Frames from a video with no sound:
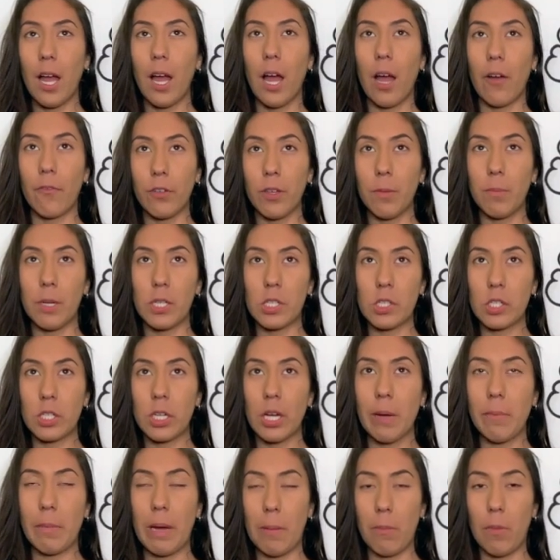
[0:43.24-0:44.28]
a few months
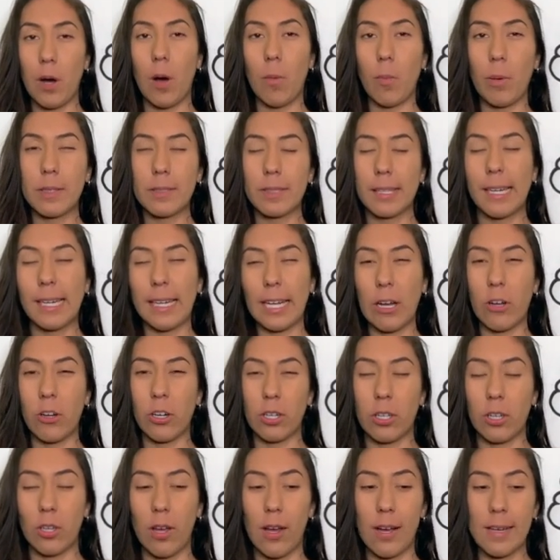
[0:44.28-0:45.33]
ago, my mom was cleaning out her
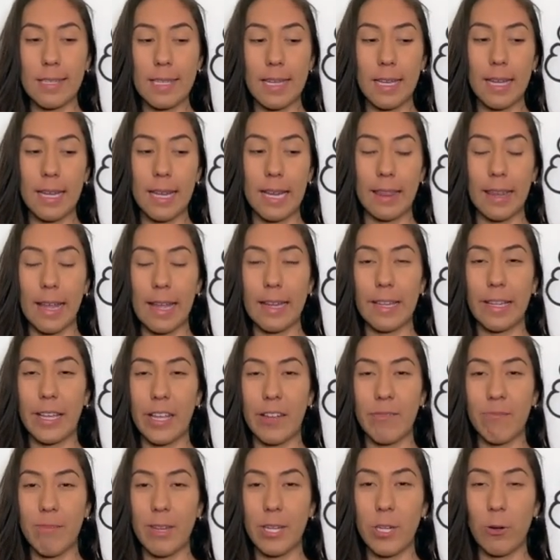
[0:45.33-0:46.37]
closet and like
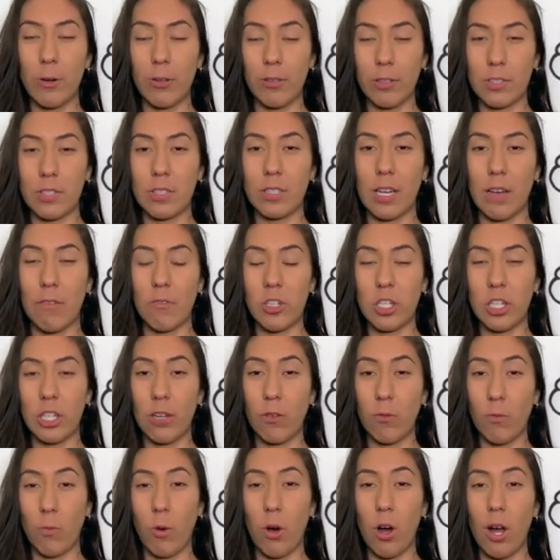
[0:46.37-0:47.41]
gave me all the stuff she
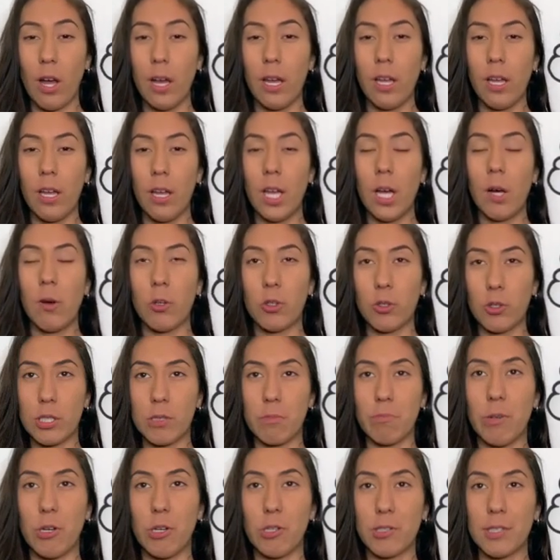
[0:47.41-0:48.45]
didn't want, which was
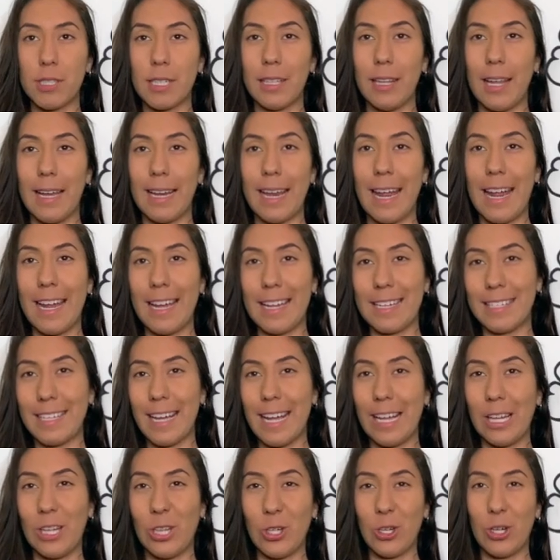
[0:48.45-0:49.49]
mostly like Ann
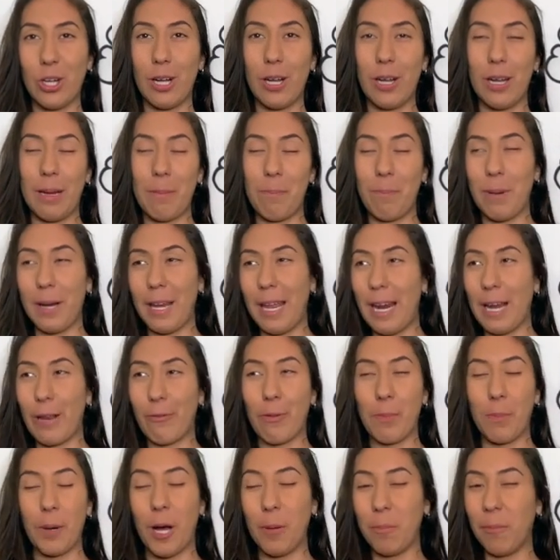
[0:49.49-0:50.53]
Taylor, Banana
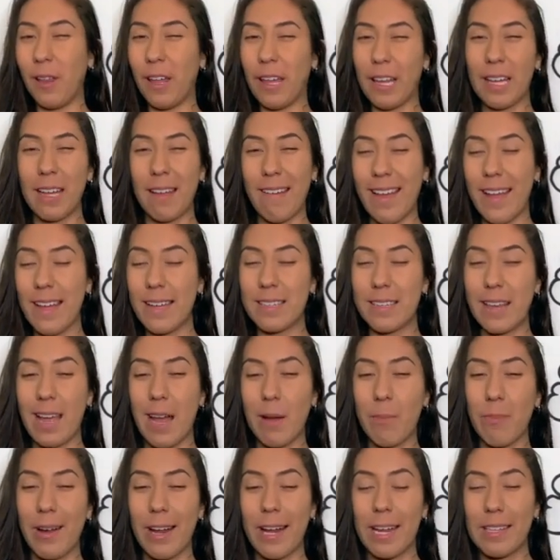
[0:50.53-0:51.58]
Republic
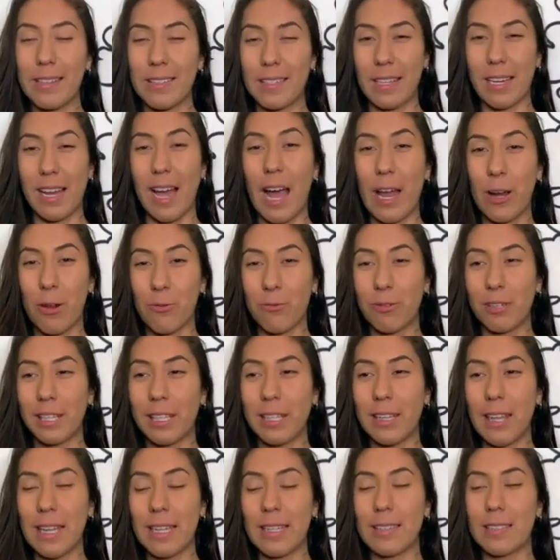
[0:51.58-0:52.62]
type brands that I don't really
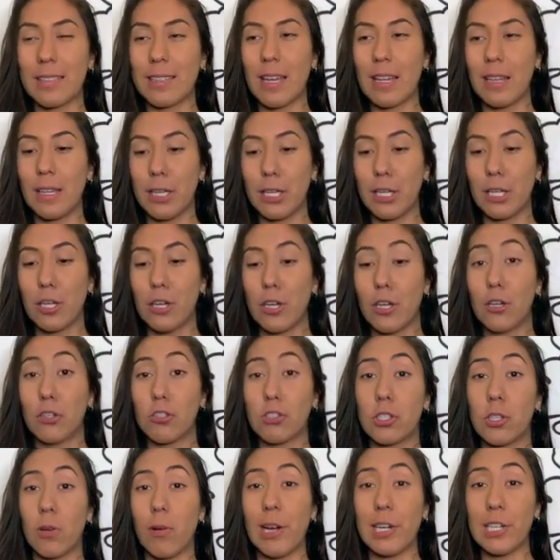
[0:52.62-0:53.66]
like selling.
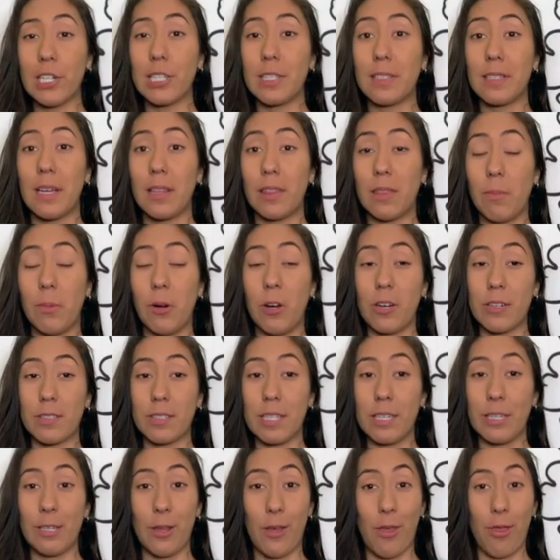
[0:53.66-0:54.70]
So I just sent the box
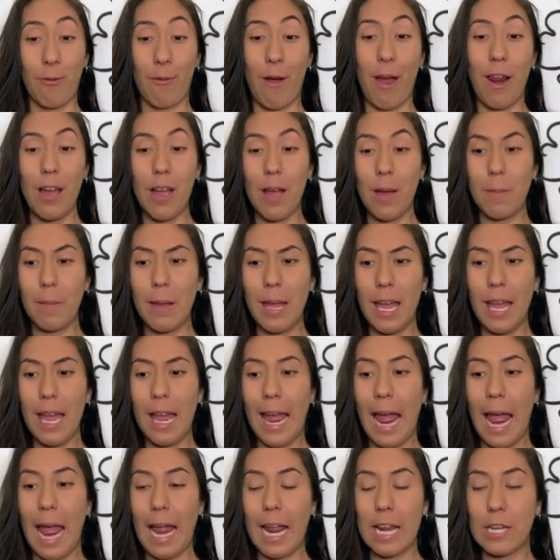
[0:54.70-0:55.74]
into ThredUP,
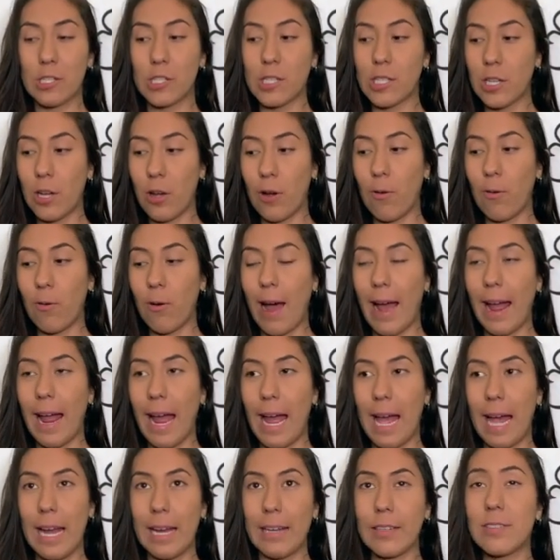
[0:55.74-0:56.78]
and so I
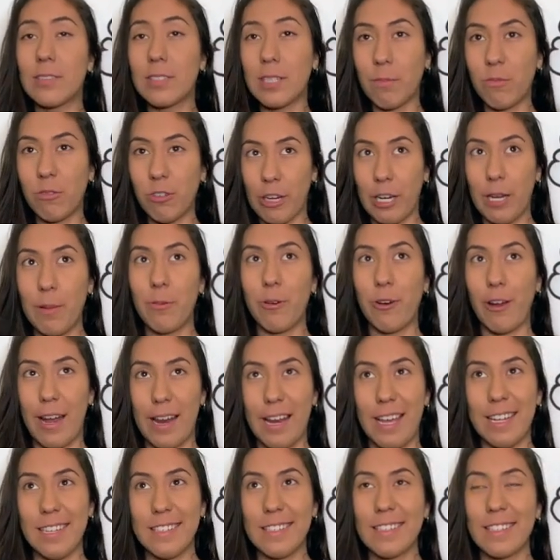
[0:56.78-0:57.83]
had some ThredUp
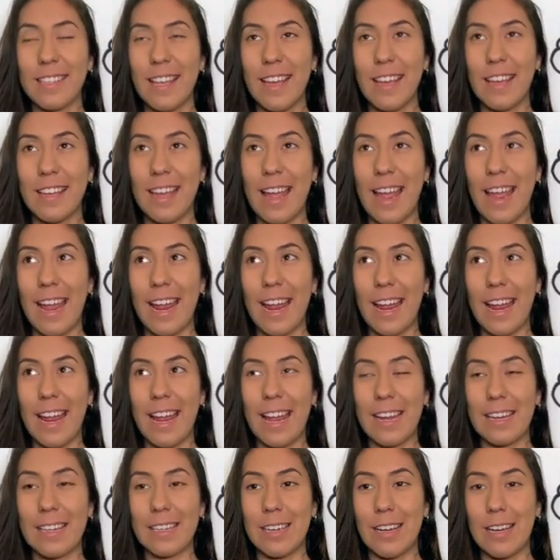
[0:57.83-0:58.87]
credits.
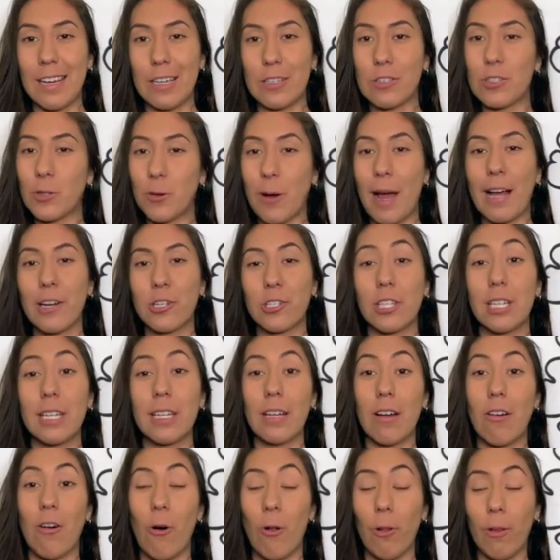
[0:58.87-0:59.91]
And so
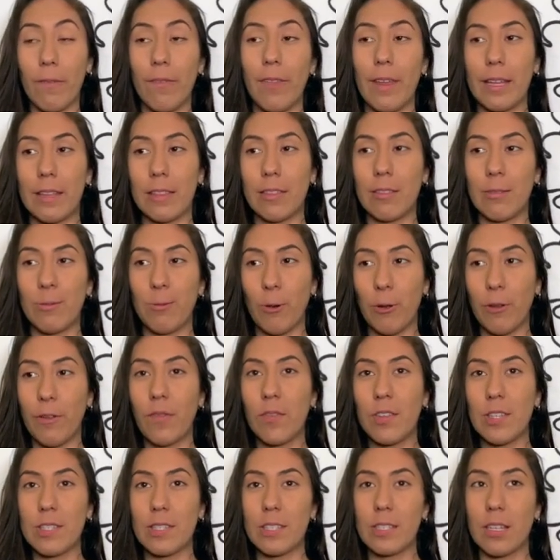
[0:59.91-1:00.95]
actually all of
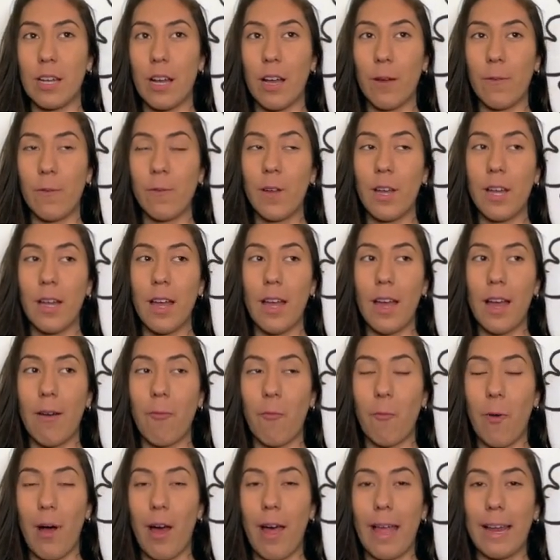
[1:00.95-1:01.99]
the stuff
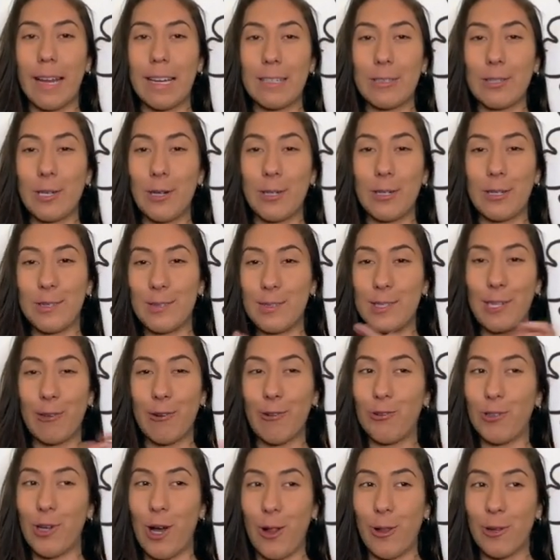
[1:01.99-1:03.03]
like took
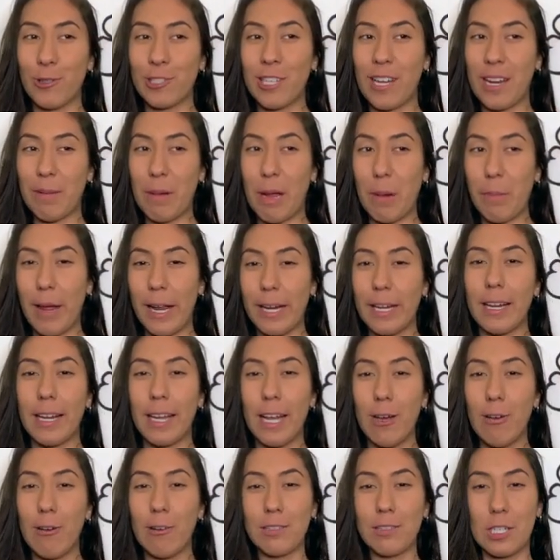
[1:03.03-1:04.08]
$0 out of my bank
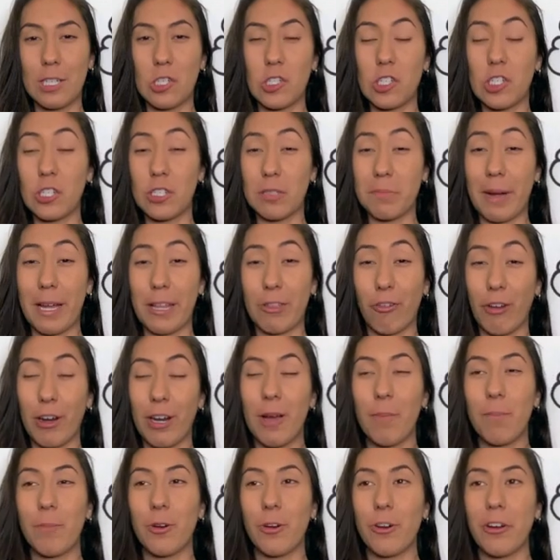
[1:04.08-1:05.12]
account just used my
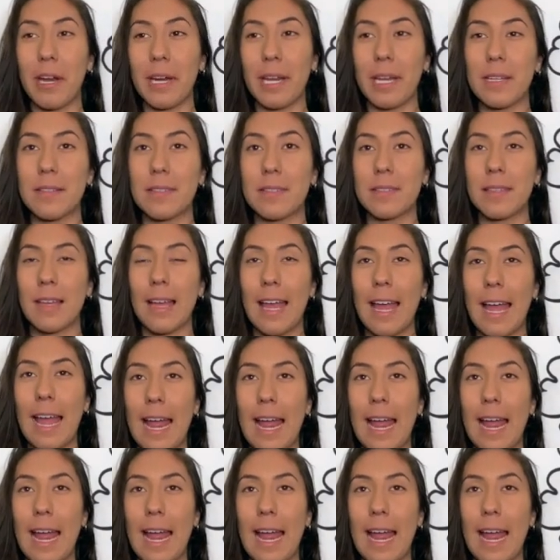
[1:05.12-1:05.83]
ThredUp credits.